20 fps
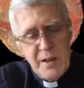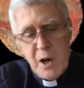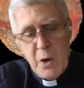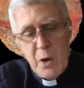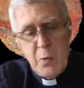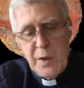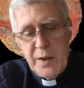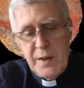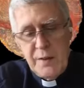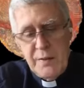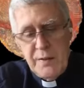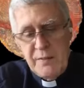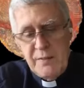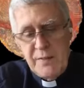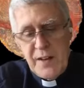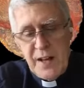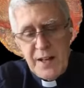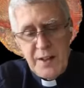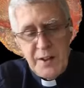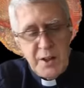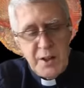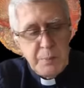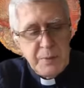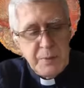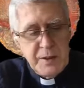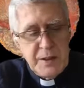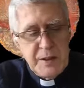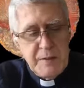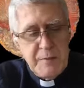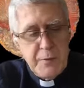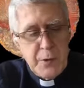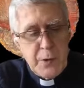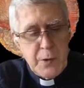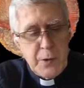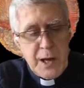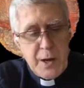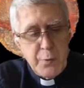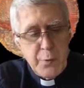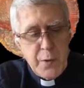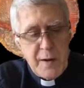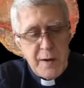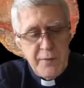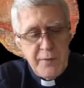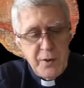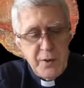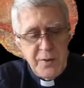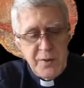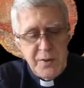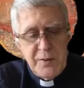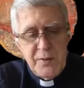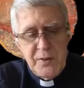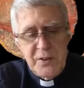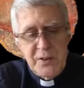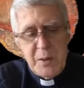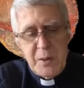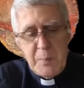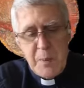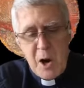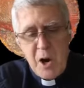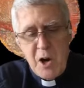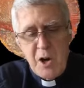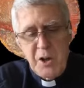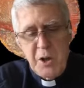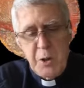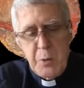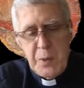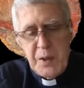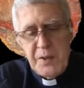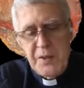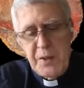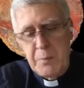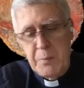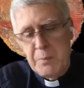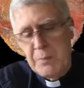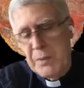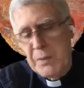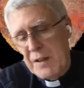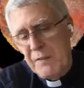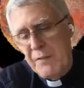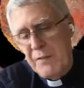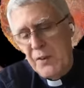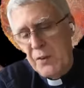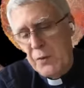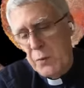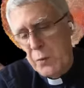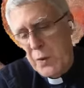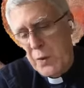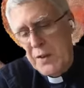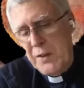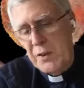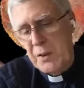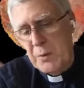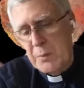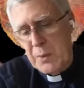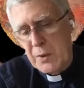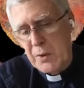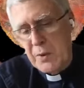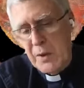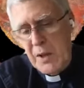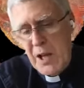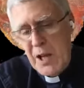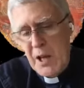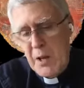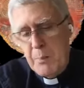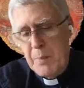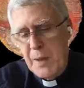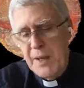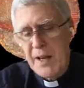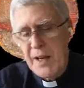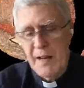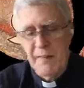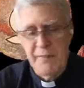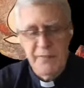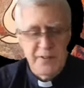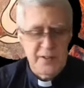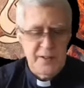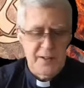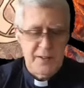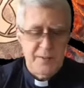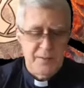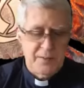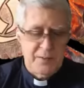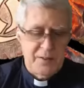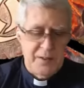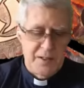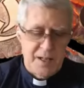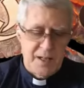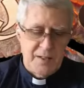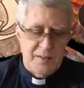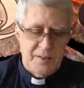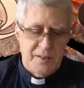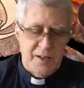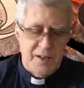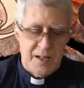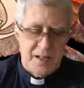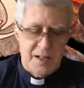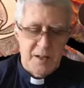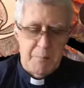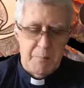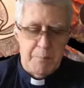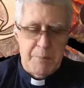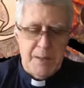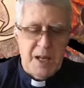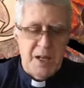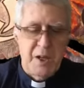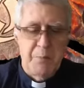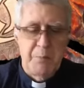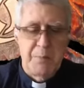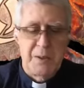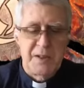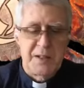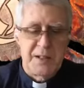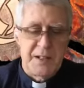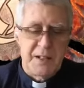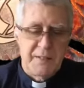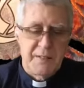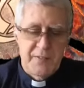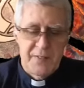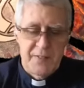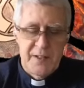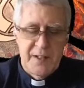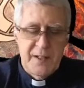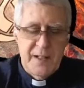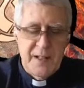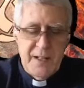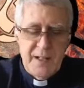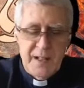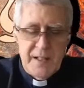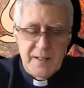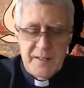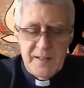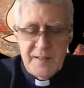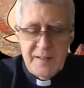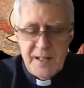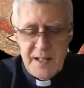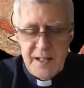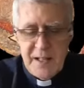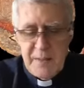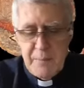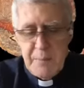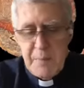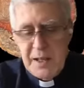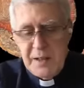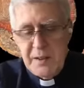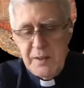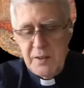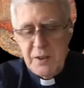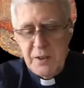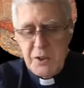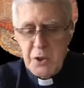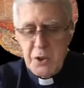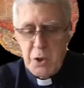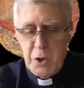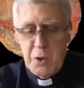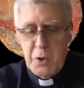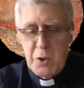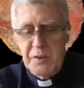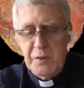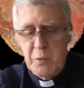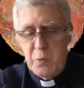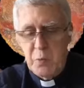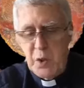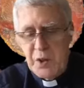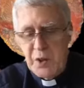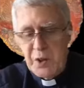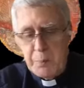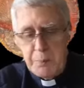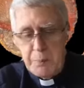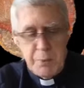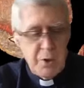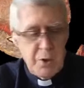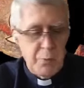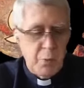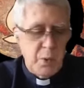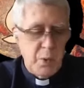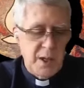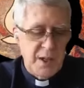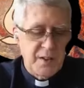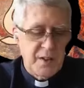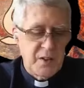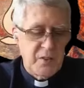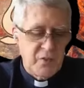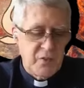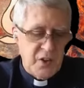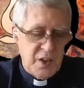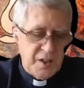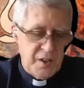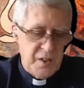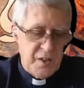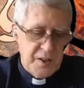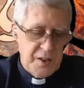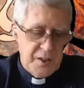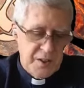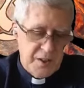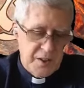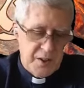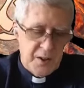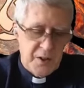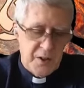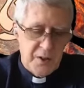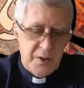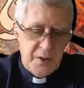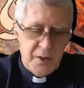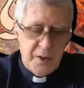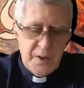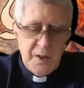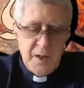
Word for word: No one is invited to believe without reference to some argument that belief is reasonable, but evidence does not compel belief. Instead, it makes the choice of where to put one's faith clear.